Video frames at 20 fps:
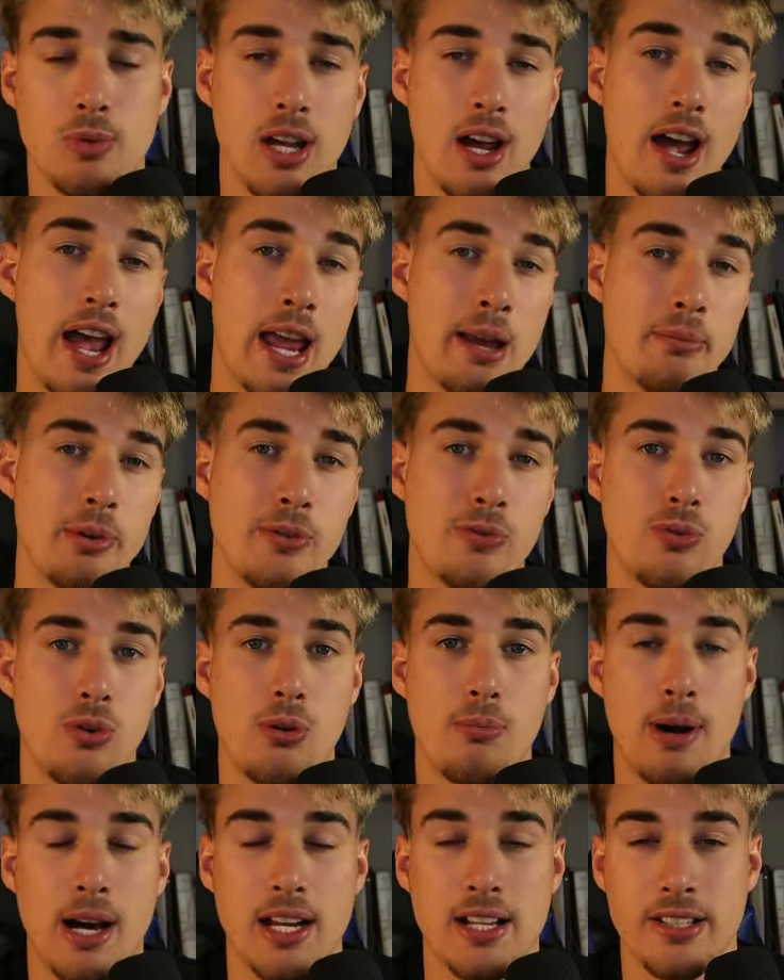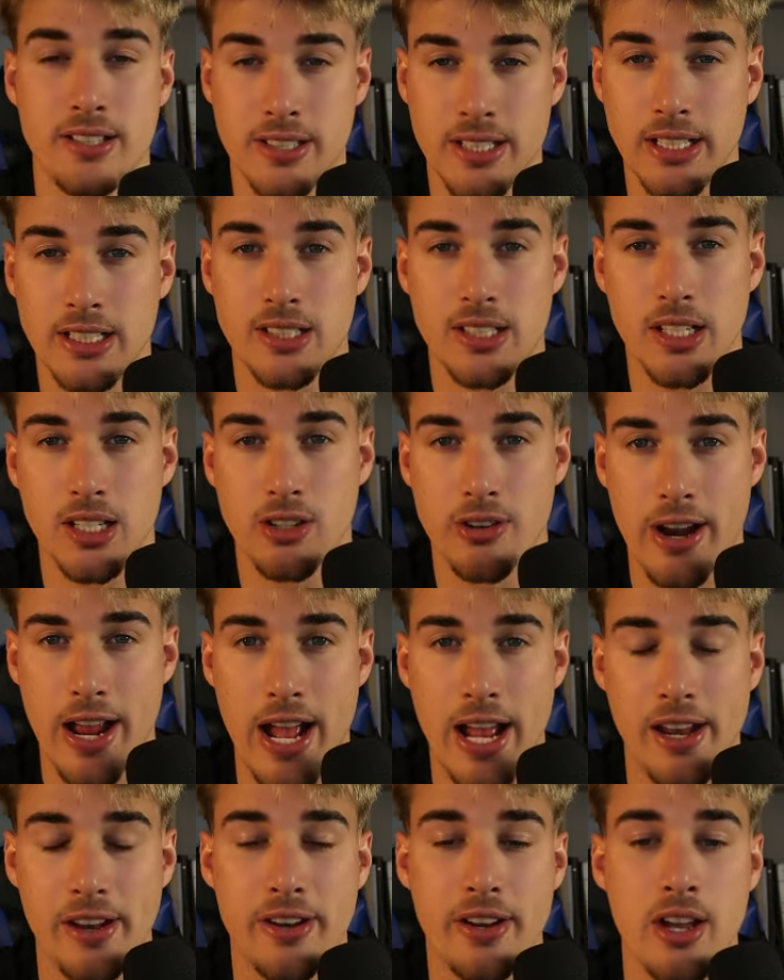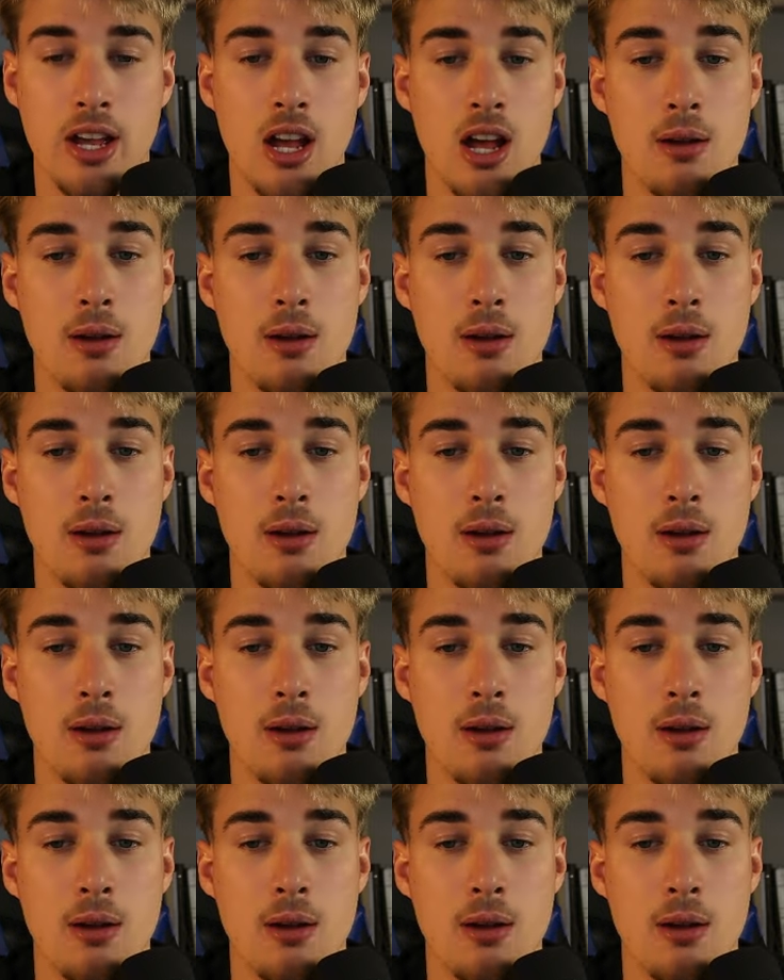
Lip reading: We are aiming for about a 60 grand